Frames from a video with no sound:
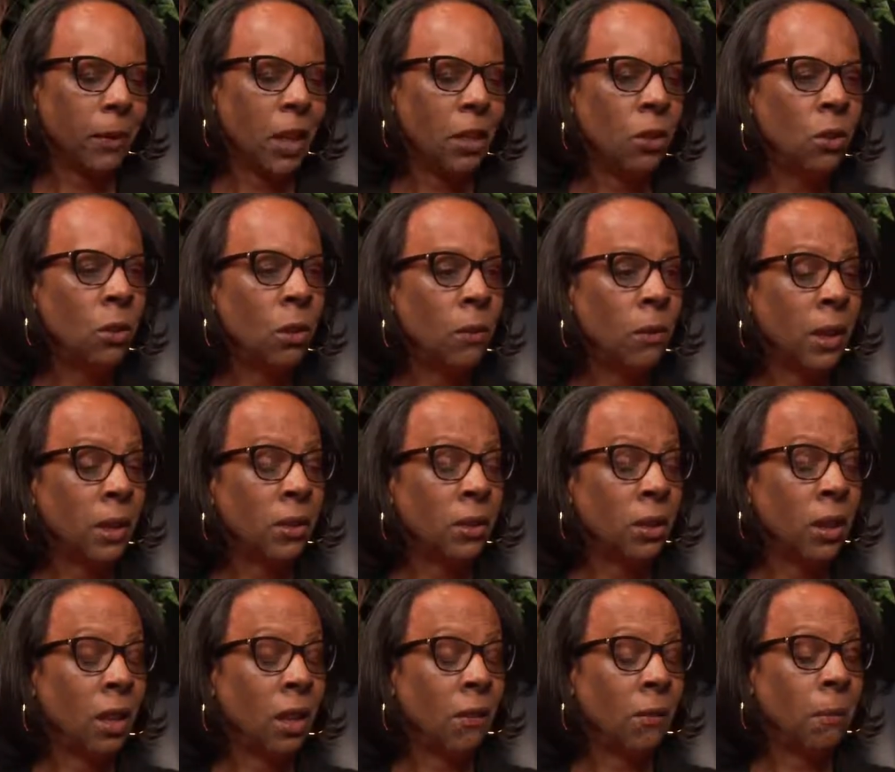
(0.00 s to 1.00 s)

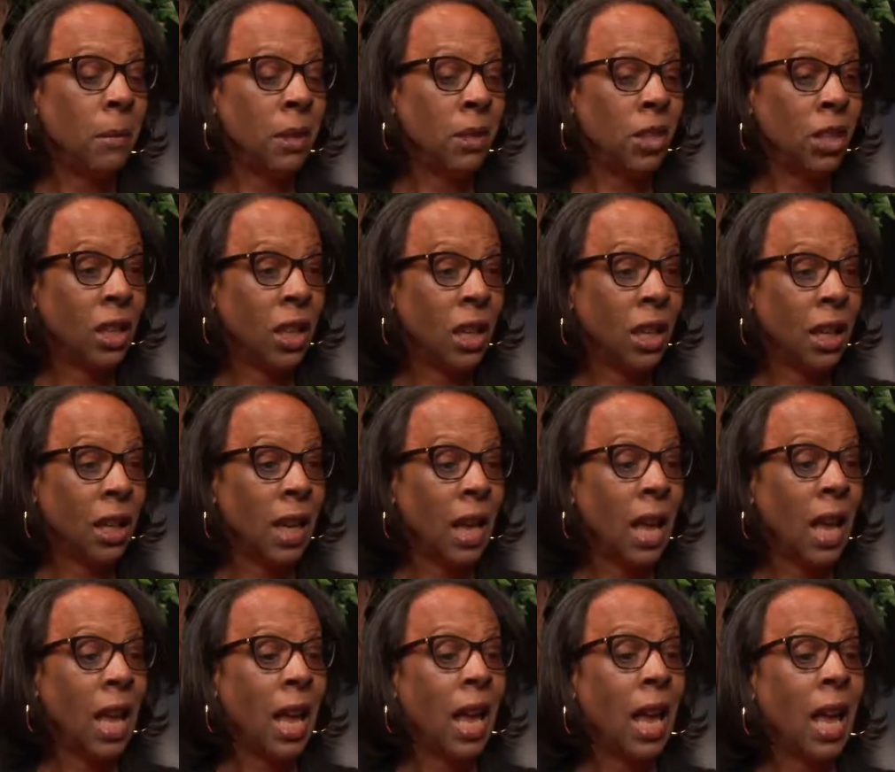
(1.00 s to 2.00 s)
University of Michigan,
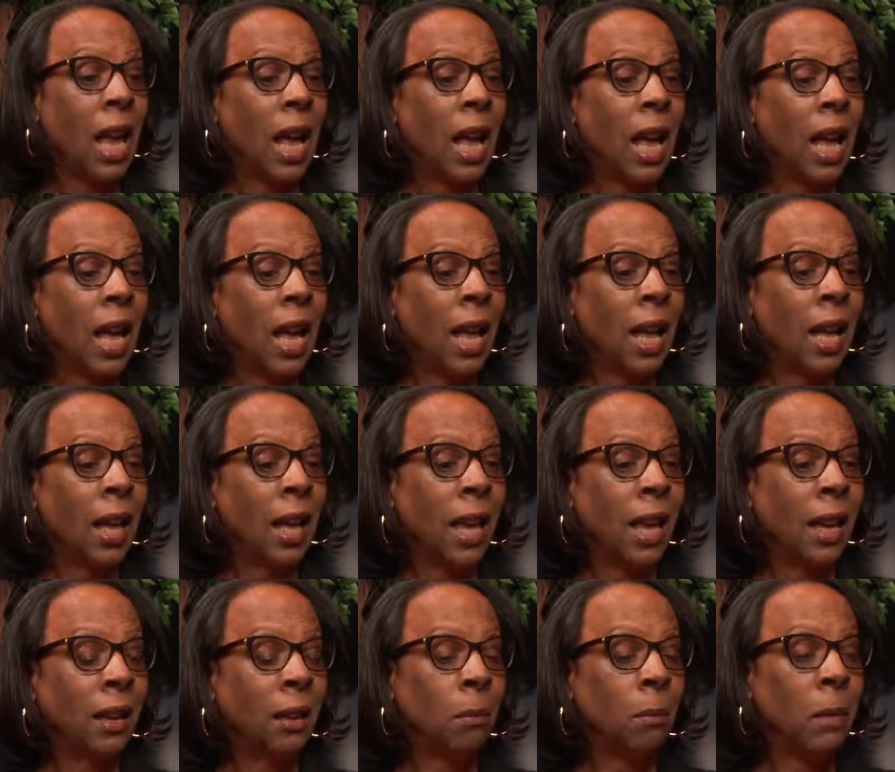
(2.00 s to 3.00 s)
I
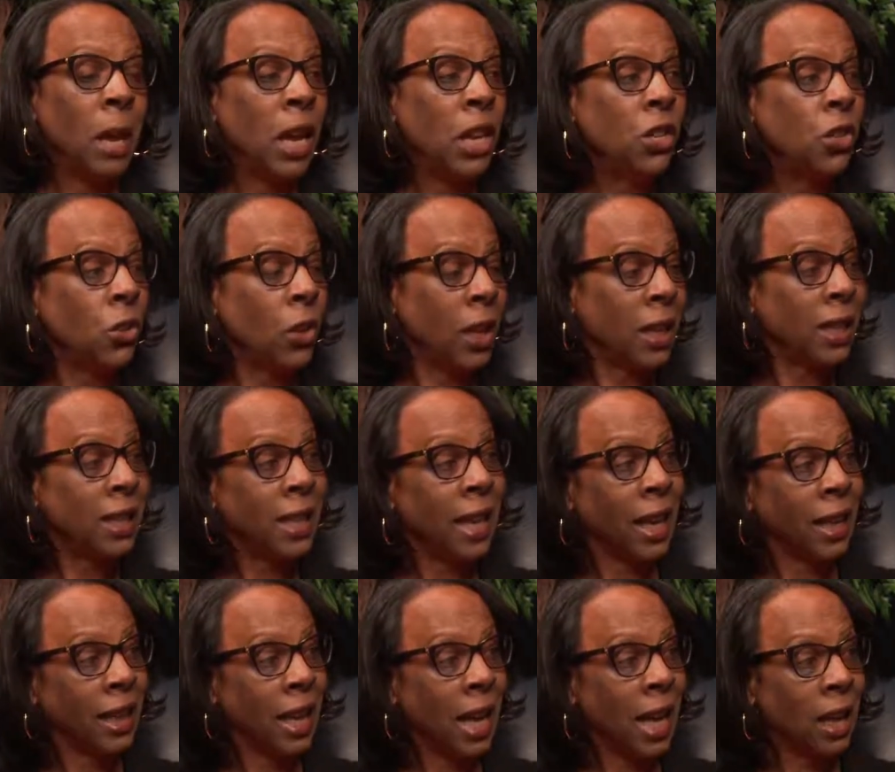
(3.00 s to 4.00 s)
had a major in
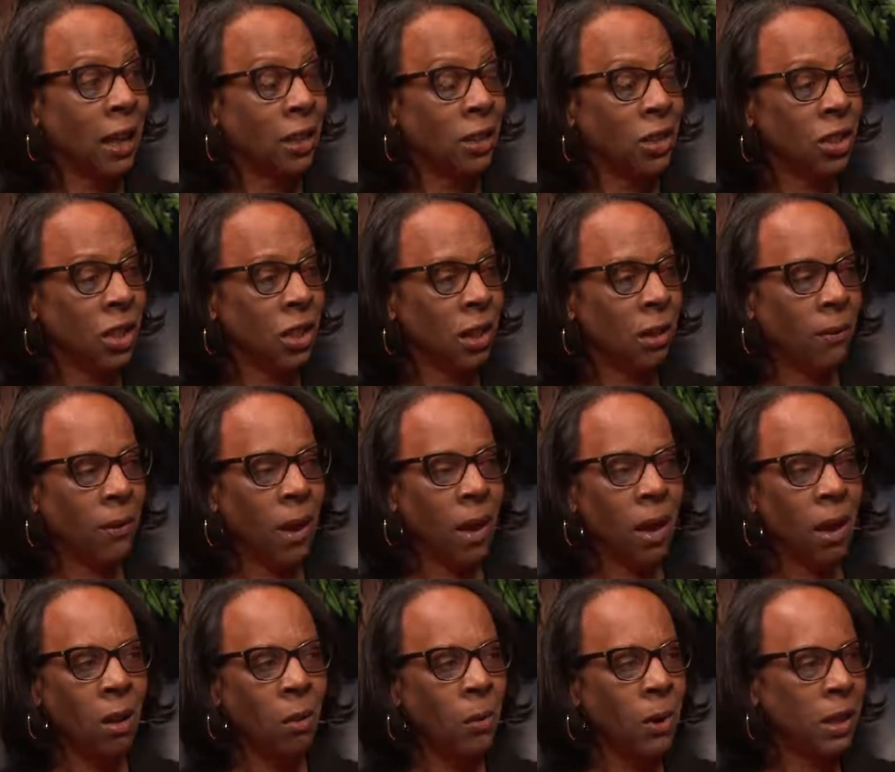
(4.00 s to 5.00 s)
psychology. I've
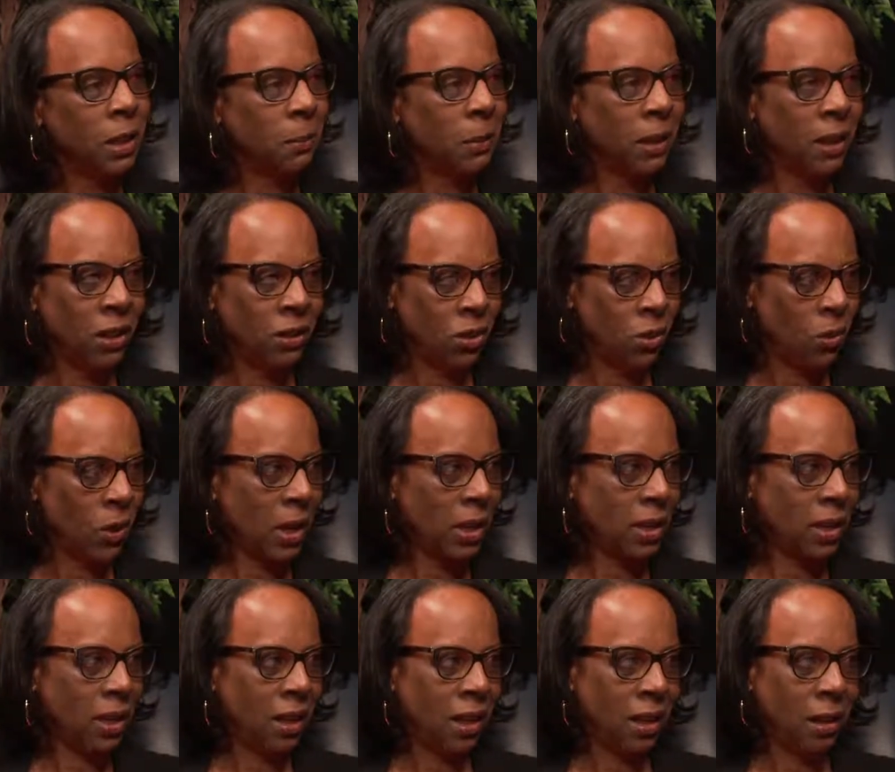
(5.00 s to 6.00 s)
always been
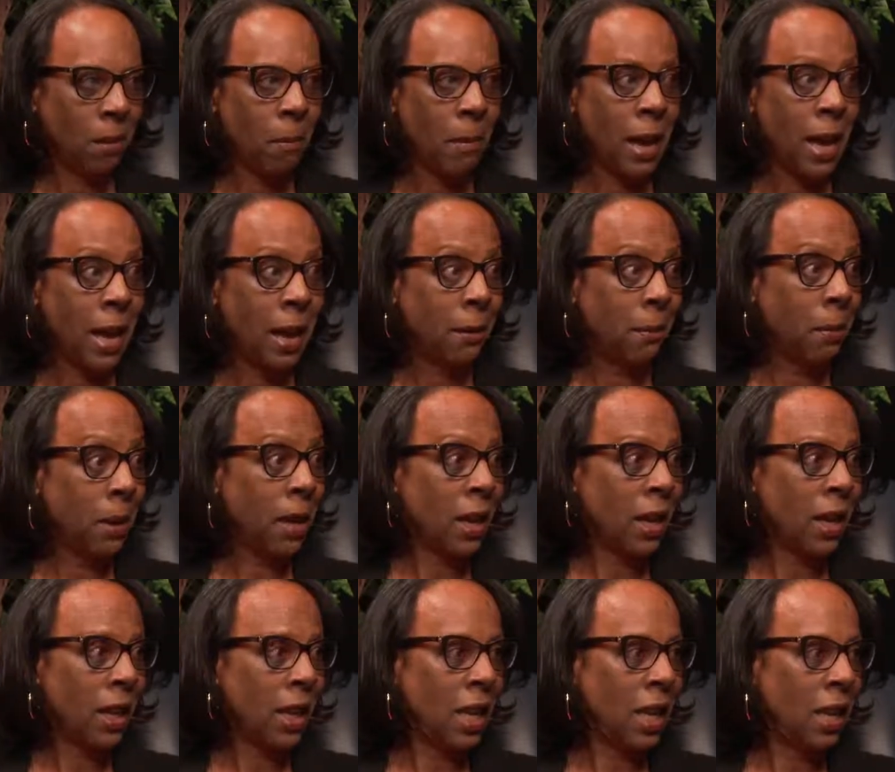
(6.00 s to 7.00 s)
interested in the
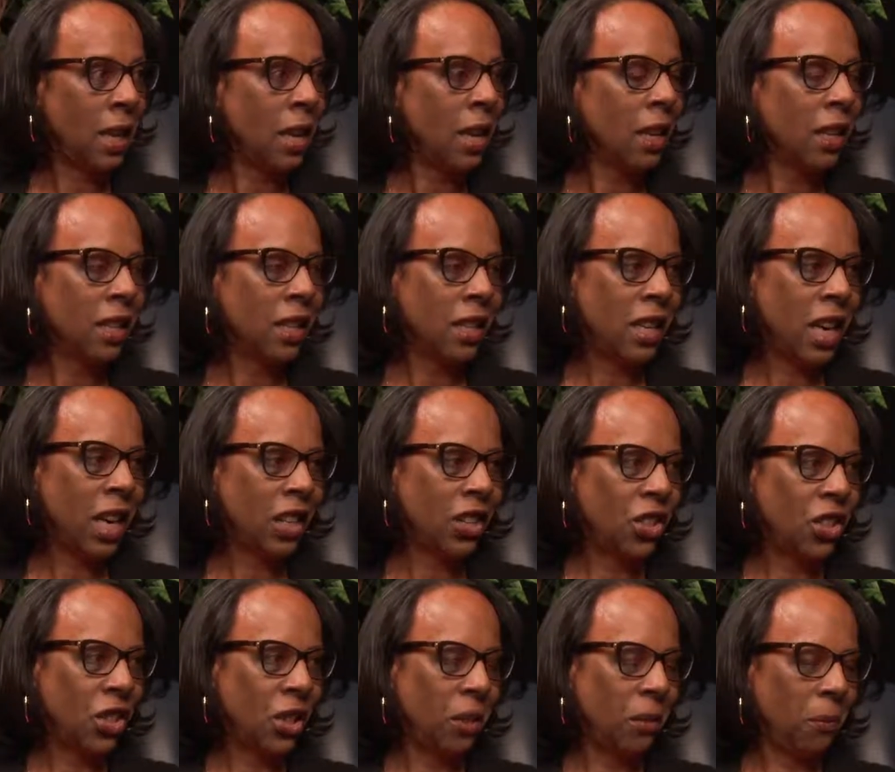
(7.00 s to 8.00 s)
mind-body
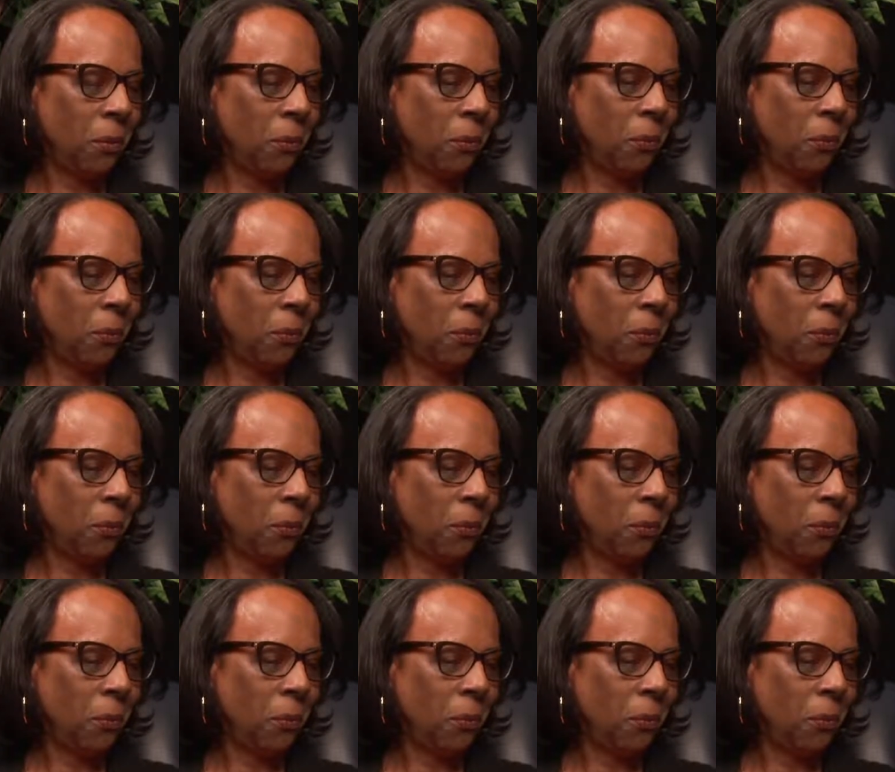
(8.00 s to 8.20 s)
connection.